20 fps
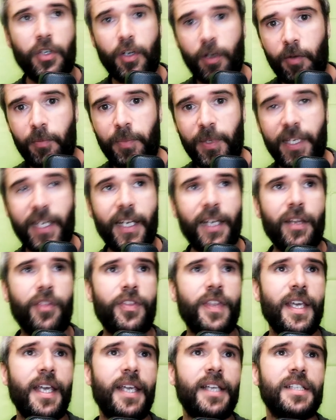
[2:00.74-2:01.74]
to complicate
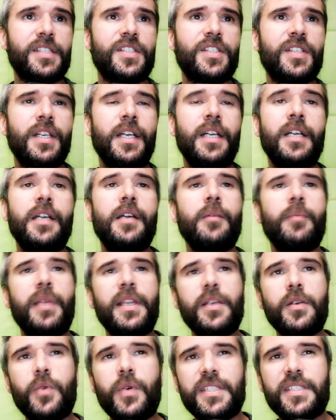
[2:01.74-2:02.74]
things. But
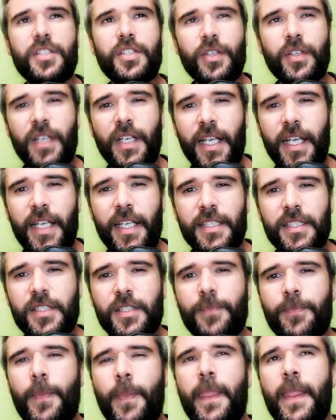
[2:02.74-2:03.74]
the question
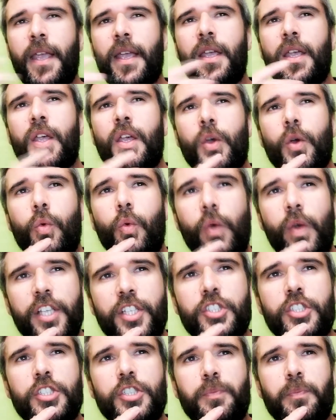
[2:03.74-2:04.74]
is,
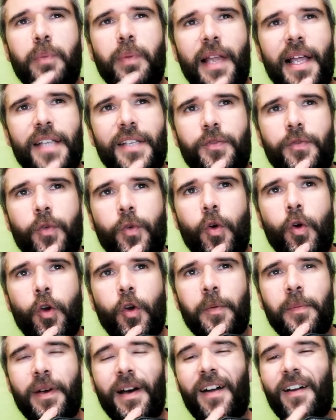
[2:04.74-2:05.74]
which
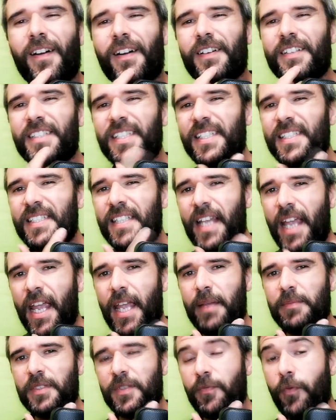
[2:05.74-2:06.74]
platform are these
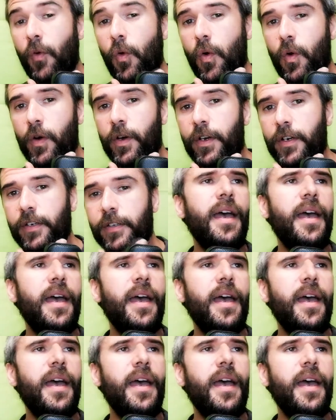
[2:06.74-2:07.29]
games for?